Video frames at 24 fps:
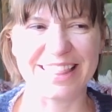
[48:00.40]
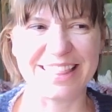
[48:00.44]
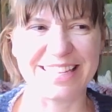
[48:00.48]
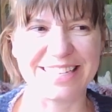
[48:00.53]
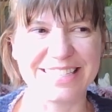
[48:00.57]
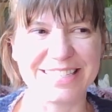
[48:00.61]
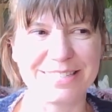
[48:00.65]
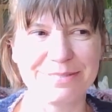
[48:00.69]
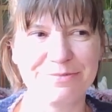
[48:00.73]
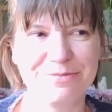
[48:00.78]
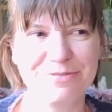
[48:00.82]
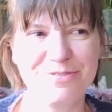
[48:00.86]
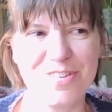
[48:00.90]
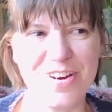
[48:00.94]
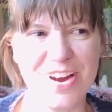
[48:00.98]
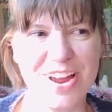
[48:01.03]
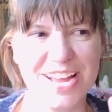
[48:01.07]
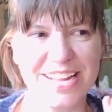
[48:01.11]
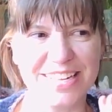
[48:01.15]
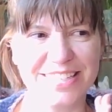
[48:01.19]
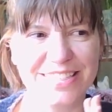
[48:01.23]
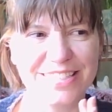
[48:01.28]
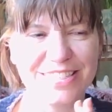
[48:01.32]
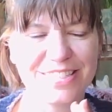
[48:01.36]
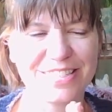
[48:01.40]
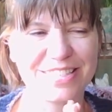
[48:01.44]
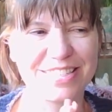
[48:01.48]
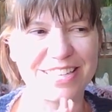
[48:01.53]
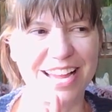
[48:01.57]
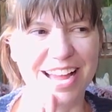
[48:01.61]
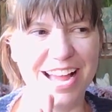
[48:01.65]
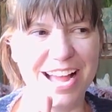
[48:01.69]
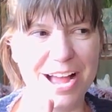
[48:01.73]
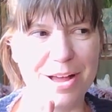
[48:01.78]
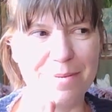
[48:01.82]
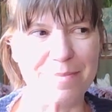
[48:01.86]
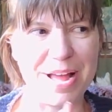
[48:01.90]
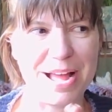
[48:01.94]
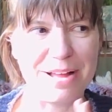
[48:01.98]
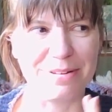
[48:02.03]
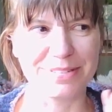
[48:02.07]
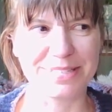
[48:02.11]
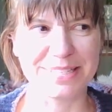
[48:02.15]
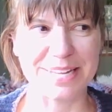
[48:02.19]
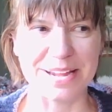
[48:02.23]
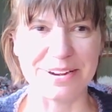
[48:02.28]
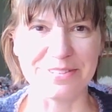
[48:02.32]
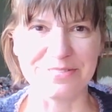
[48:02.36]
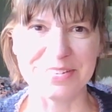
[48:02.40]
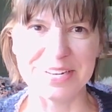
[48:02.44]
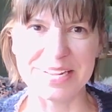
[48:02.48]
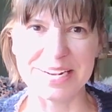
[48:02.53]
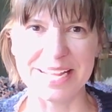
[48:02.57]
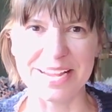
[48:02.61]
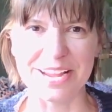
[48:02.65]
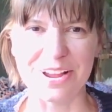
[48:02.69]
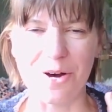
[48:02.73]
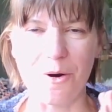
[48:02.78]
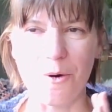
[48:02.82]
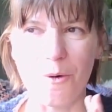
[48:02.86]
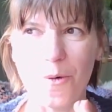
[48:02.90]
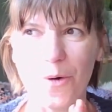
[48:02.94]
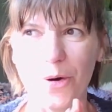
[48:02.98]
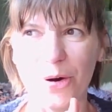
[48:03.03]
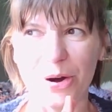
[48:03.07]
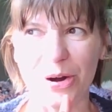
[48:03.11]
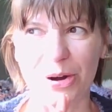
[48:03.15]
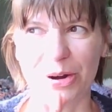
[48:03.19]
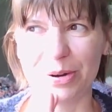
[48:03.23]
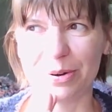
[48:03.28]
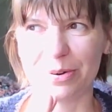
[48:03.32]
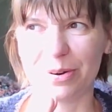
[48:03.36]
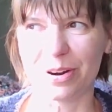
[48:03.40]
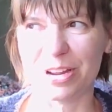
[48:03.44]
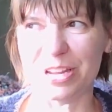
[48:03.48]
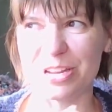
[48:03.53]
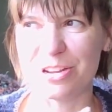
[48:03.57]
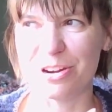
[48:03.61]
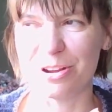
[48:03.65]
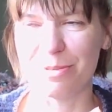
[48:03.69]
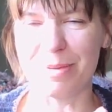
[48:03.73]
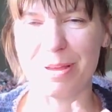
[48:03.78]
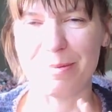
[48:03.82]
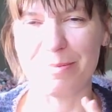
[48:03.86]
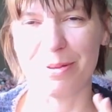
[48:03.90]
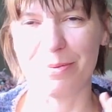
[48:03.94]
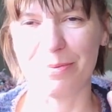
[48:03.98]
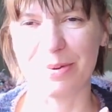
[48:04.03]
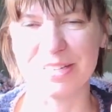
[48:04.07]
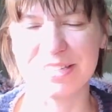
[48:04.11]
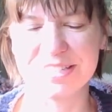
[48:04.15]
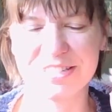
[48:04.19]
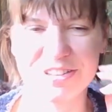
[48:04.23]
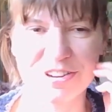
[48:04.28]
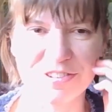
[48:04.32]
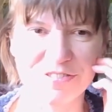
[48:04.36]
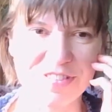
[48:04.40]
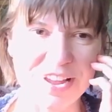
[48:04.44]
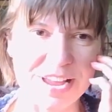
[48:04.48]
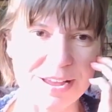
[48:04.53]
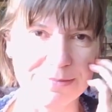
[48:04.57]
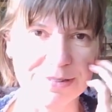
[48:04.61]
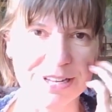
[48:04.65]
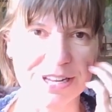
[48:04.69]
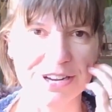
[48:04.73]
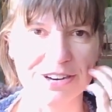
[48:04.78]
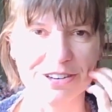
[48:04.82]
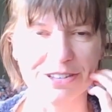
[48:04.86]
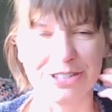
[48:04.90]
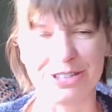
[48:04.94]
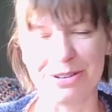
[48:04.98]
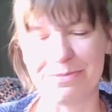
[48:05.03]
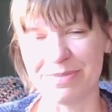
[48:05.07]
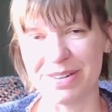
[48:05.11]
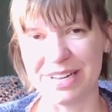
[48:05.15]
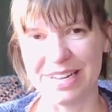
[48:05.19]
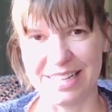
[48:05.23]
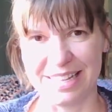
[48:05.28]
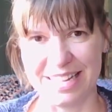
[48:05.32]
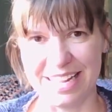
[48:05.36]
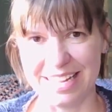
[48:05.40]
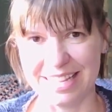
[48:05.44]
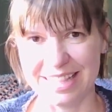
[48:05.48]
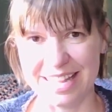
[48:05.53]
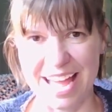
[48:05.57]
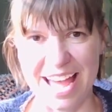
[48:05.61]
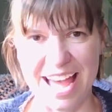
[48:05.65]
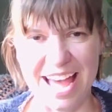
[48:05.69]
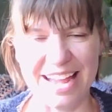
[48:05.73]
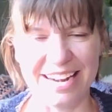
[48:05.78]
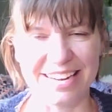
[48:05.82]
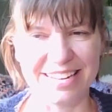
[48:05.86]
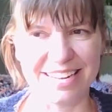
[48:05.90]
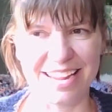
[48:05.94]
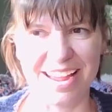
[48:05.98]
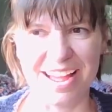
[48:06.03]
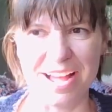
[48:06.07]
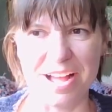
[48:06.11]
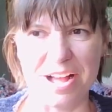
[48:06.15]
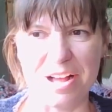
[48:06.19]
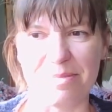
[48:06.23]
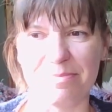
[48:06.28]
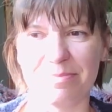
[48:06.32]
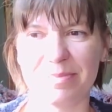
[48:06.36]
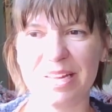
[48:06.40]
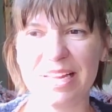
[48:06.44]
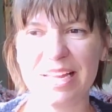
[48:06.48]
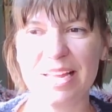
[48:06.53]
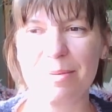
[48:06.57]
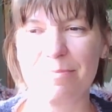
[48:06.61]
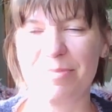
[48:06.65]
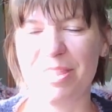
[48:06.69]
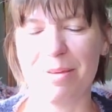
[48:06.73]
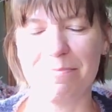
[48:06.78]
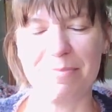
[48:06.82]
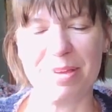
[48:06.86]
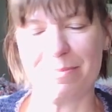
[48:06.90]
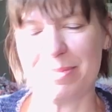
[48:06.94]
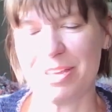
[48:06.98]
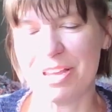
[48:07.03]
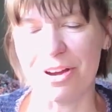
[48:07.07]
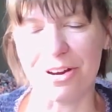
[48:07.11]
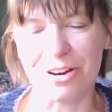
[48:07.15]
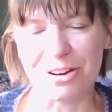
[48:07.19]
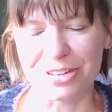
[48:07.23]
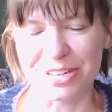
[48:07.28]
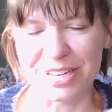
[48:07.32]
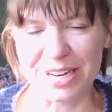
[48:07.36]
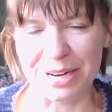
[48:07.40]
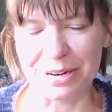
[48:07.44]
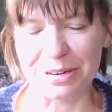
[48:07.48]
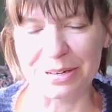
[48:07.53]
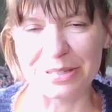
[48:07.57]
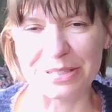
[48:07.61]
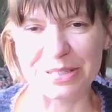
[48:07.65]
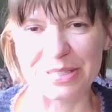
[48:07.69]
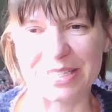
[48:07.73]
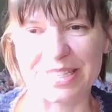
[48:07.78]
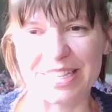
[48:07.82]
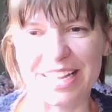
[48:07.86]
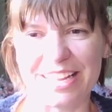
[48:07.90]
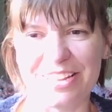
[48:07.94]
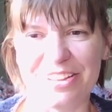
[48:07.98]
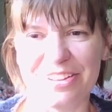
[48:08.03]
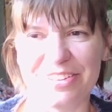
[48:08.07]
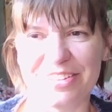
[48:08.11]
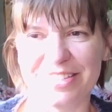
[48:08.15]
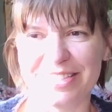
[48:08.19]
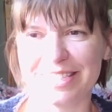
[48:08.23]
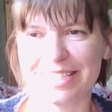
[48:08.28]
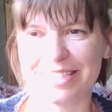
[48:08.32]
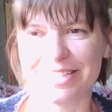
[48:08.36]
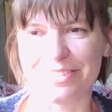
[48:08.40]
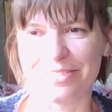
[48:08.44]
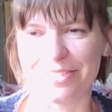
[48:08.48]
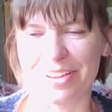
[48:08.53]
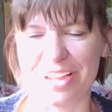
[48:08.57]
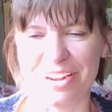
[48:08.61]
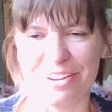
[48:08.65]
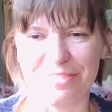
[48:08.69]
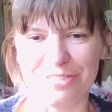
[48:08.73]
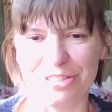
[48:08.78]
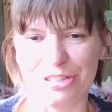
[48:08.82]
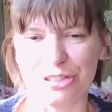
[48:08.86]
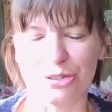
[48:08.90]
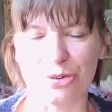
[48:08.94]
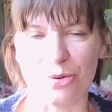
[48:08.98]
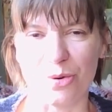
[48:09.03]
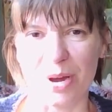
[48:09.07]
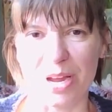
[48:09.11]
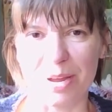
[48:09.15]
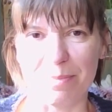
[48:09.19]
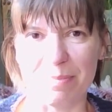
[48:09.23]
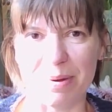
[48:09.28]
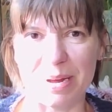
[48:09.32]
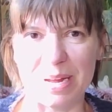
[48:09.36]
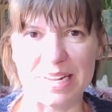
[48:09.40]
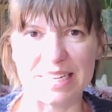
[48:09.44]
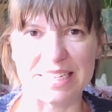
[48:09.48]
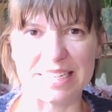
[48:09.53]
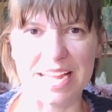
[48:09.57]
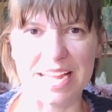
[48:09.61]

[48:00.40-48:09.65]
some friends outside of knitting, or maybe with your family or something like that, that maybe aren't knitters, that you can still kind of enjoy. But